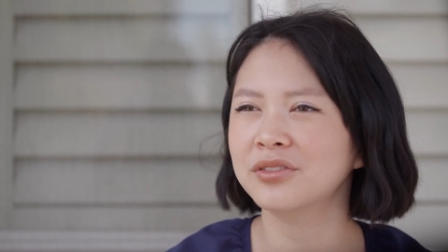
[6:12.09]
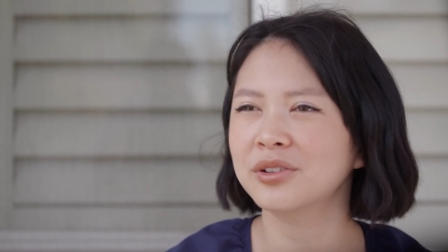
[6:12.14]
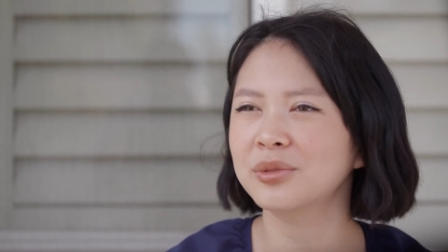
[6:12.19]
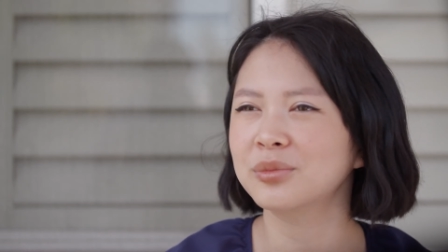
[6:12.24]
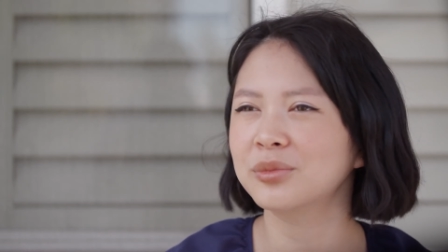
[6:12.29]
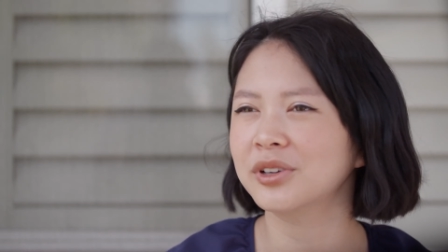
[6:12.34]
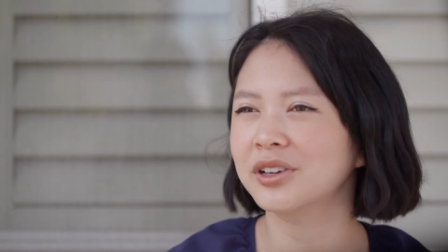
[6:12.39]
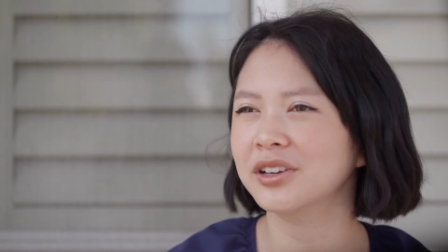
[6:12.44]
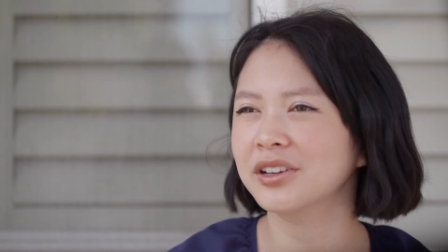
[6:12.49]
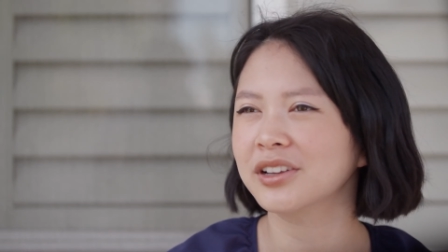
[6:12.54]

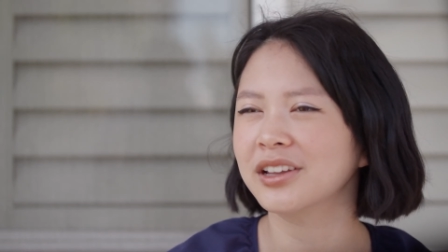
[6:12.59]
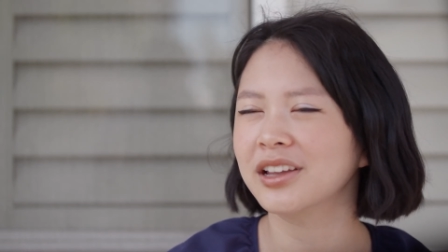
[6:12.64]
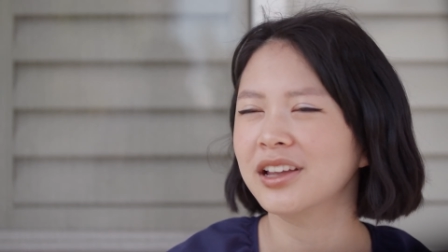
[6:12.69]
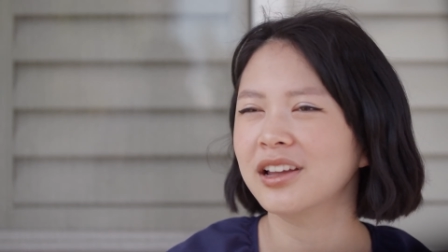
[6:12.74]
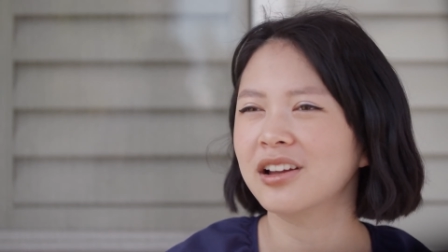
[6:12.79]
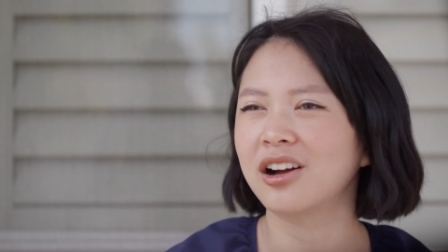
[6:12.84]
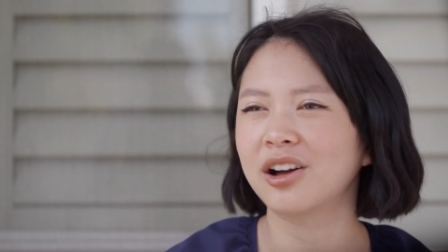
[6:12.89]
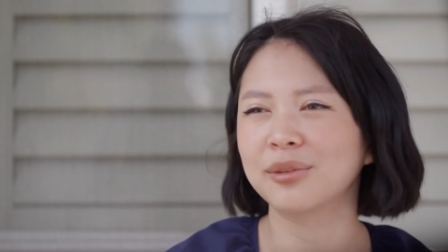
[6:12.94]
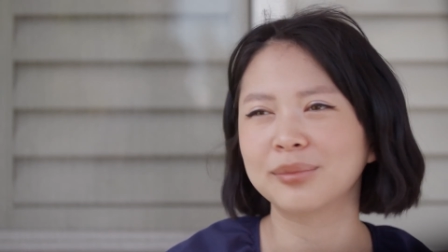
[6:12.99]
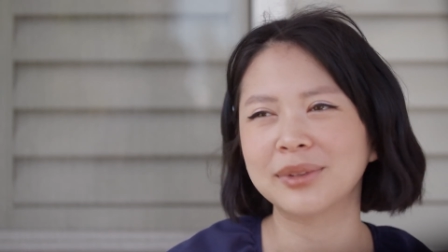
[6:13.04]
from work
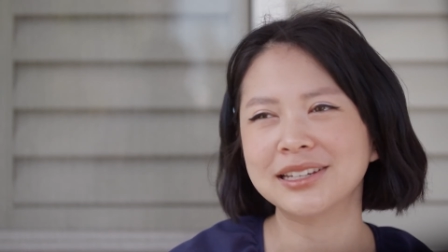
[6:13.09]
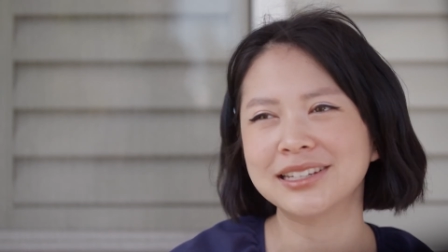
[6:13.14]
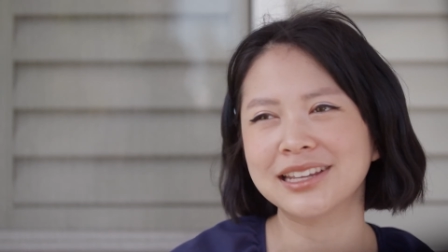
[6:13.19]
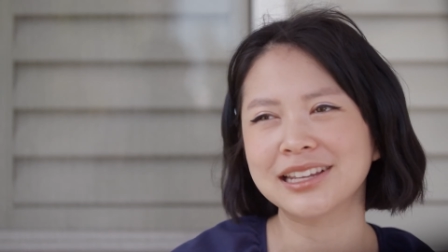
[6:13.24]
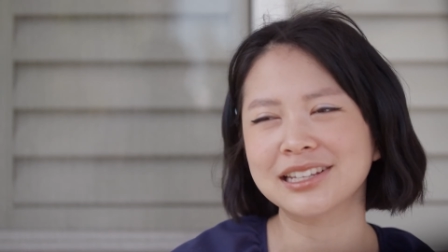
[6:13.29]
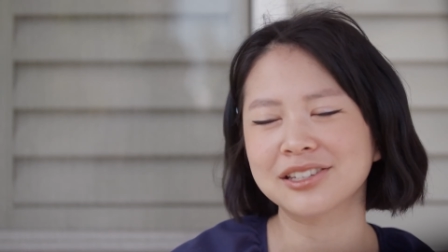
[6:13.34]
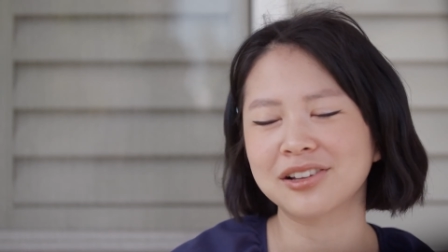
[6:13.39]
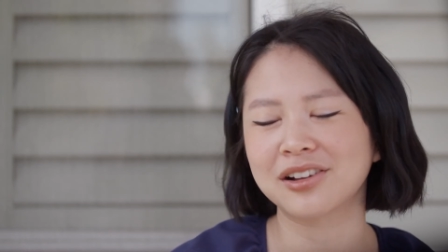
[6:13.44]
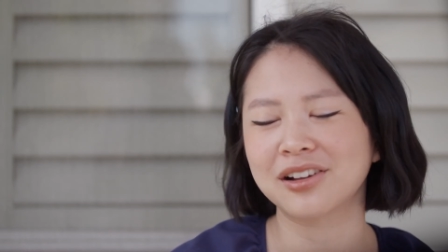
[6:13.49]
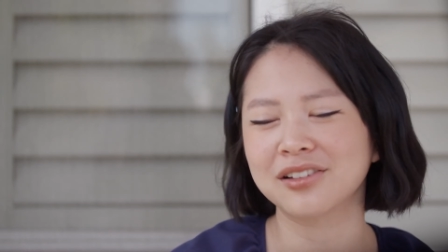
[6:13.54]
on my
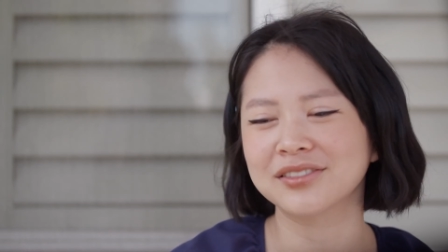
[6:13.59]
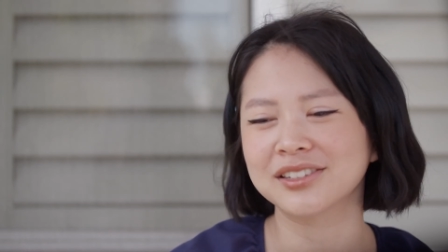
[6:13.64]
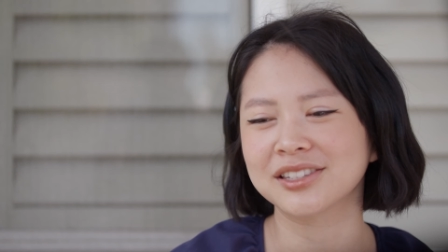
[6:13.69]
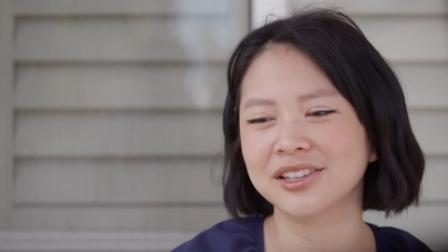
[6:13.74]
days off.